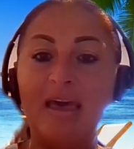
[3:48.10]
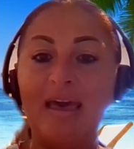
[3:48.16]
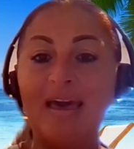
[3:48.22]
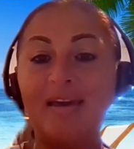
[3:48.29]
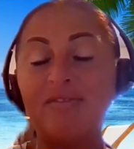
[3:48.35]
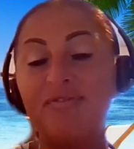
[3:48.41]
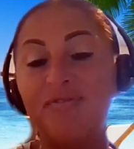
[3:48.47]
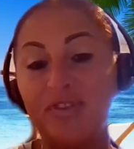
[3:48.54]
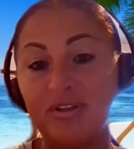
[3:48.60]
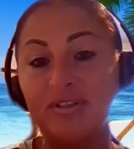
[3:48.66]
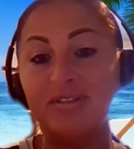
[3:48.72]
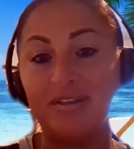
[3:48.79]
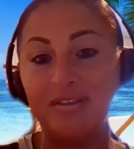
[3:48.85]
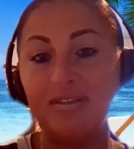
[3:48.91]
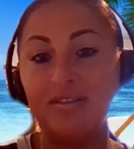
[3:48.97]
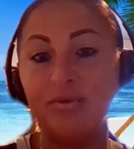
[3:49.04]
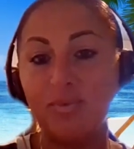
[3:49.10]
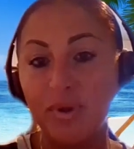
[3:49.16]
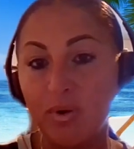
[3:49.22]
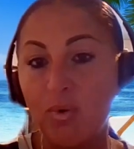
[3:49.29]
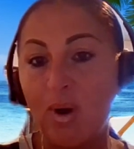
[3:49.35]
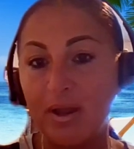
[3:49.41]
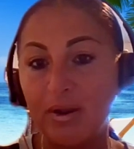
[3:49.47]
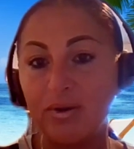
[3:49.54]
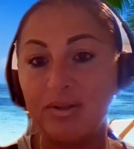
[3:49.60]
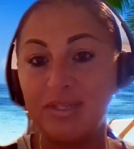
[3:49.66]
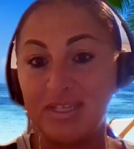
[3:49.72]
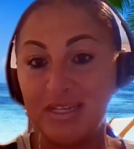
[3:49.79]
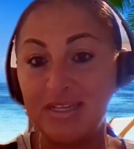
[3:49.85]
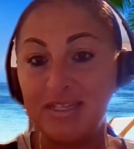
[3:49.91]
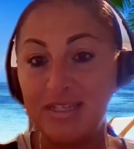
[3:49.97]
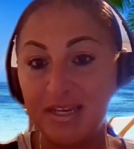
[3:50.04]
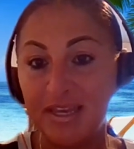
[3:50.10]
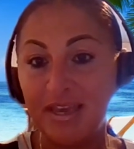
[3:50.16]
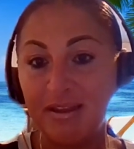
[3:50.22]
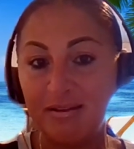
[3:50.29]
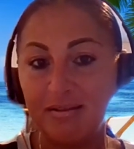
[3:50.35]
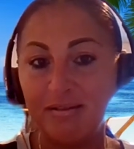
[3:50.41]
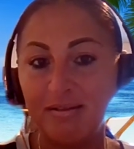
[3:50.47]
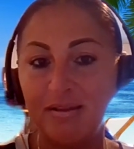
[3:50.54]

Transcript: had filled in the required e-ticket.